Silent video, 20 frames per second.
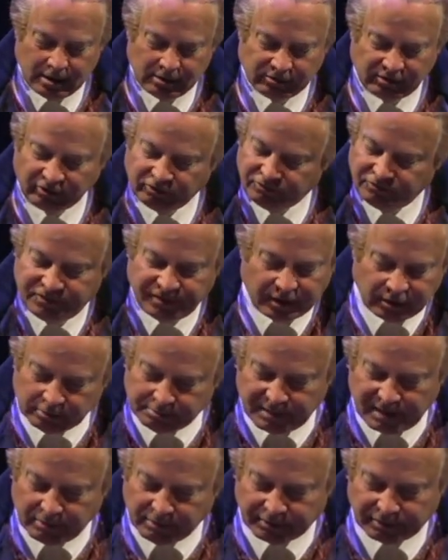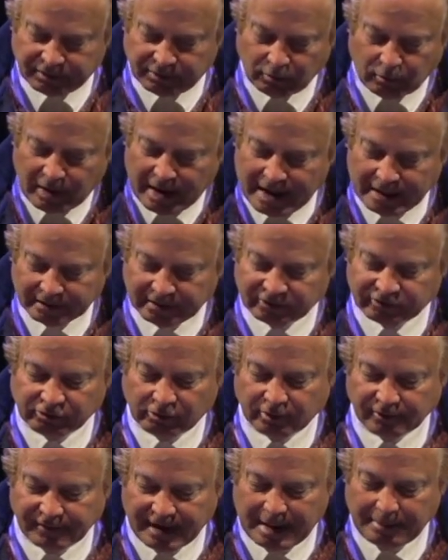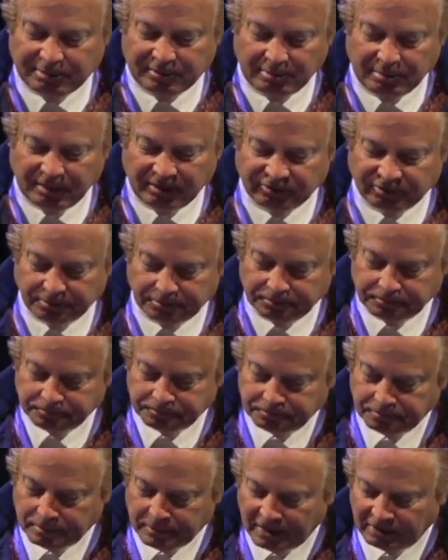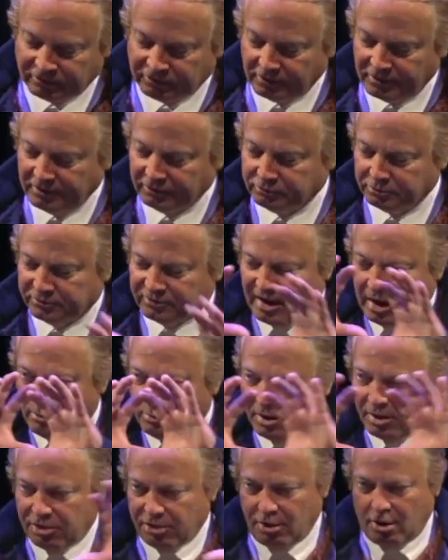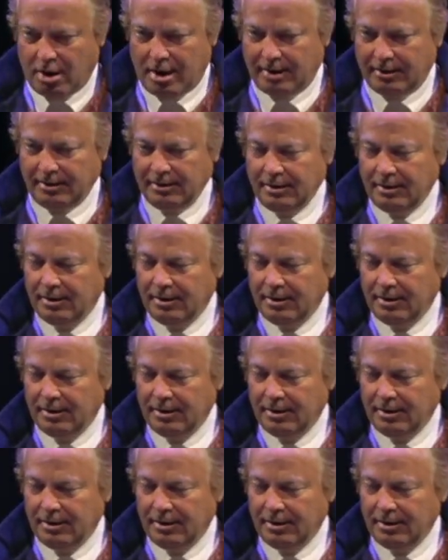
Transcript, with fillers: This filled me with the wildest sort of optimism. And so this was how we thought.